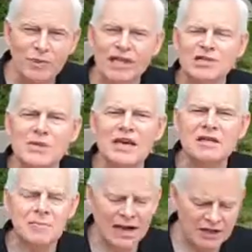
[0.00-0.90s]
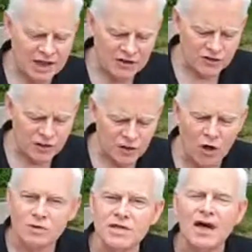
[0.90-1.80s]
Please pay attention to
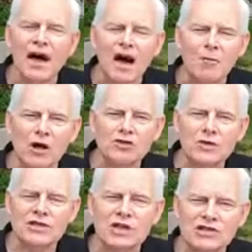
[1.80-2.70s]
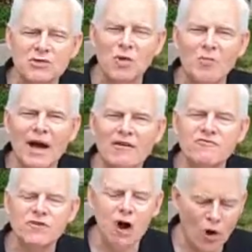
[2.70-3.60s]
those. I'm also accessible by
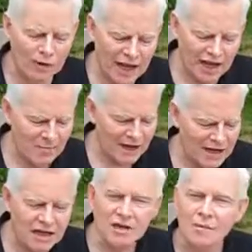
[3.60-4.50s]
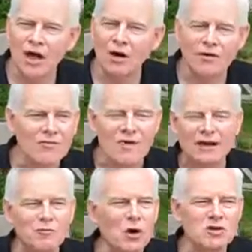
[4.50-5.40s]
phone and by email. In
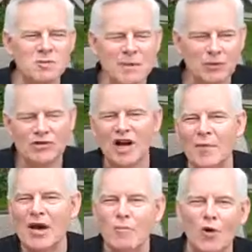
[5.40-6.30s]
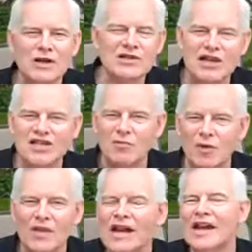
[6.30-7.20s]
fact, most people tell me I'm more
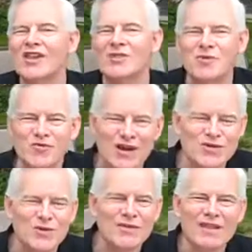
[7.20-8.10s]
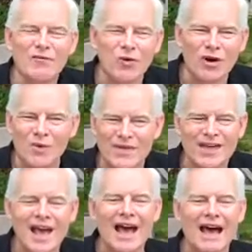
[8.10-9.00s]
accessible than any other professor that they've worked
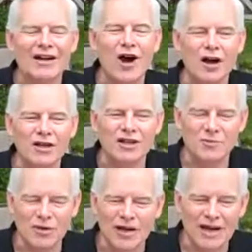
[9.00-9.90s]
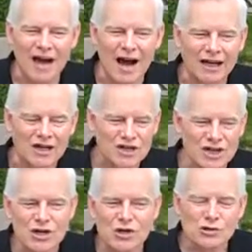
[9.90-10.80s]
with at Cahawga Community College.